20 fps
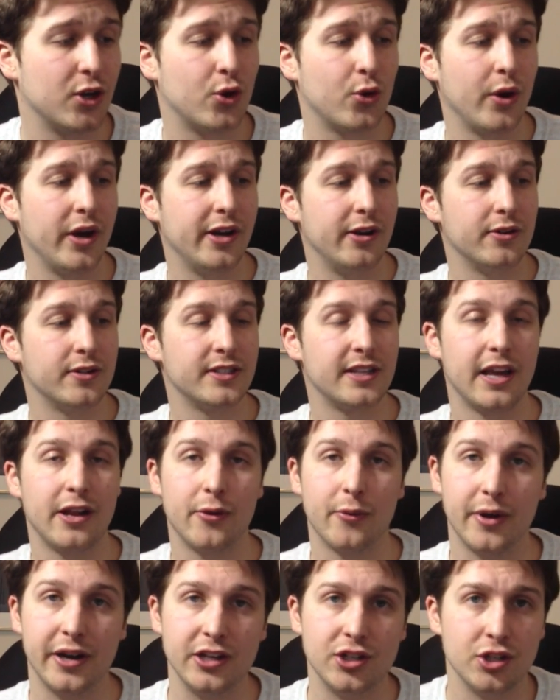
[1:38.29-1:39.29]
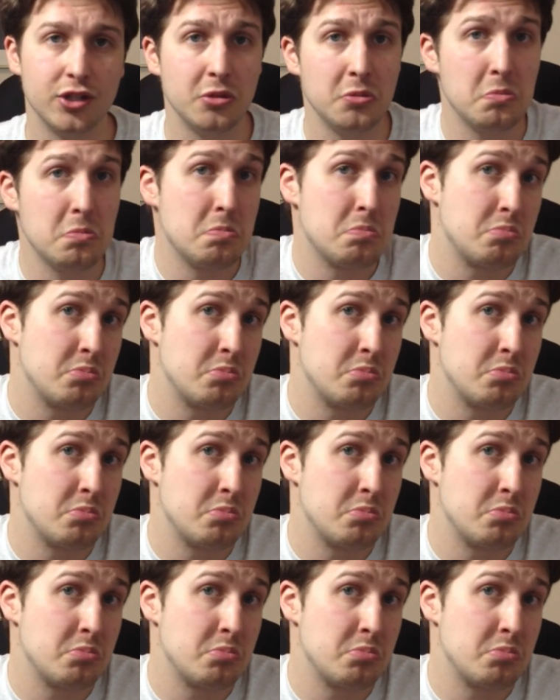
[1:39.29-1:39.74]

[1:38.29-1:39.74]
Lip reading: greater saturation.